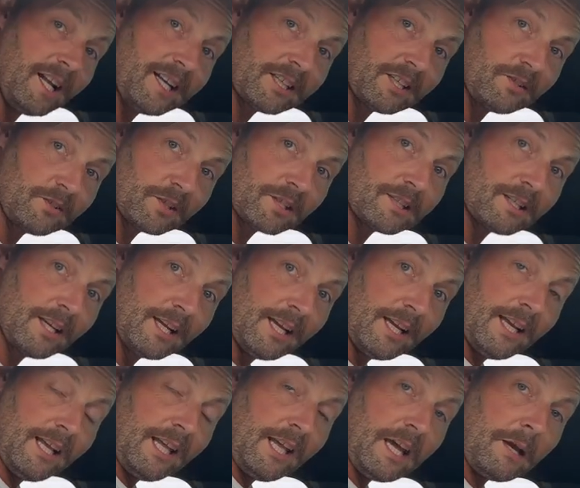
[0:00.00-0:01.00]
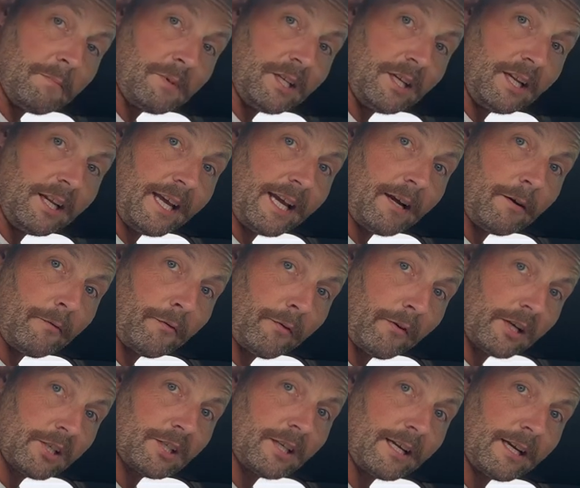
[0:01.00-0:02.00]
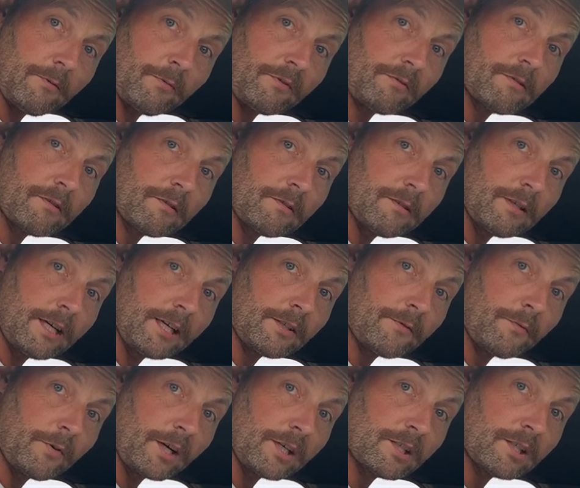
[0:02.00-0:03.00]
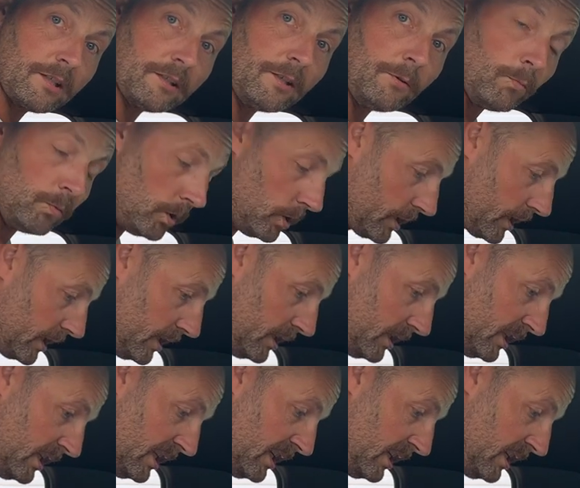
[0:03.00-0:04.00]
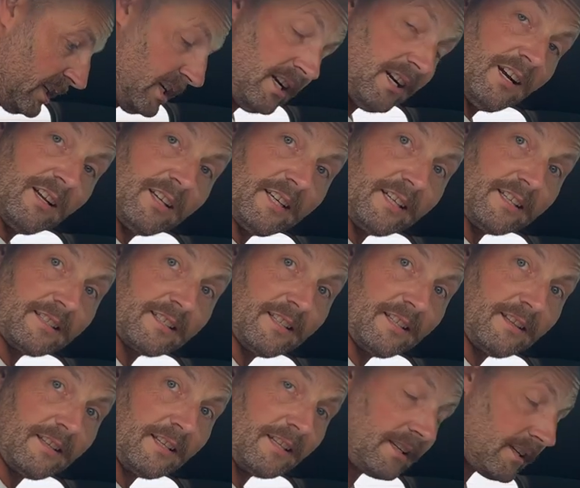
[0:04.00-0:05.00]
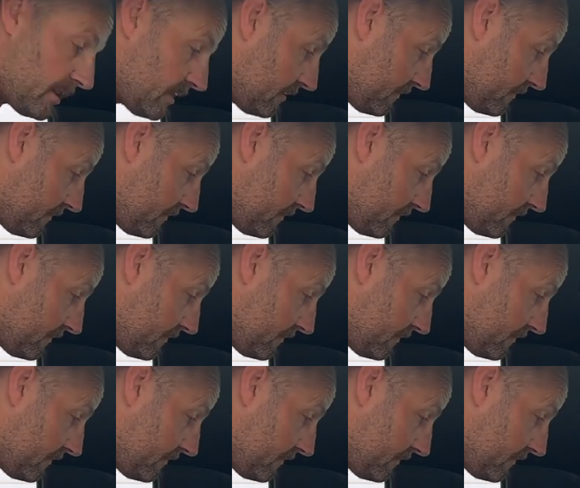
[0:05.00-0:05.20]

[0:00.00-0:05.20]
I can just empty it out, flush it out with nice fresh clean water, and let it sit there.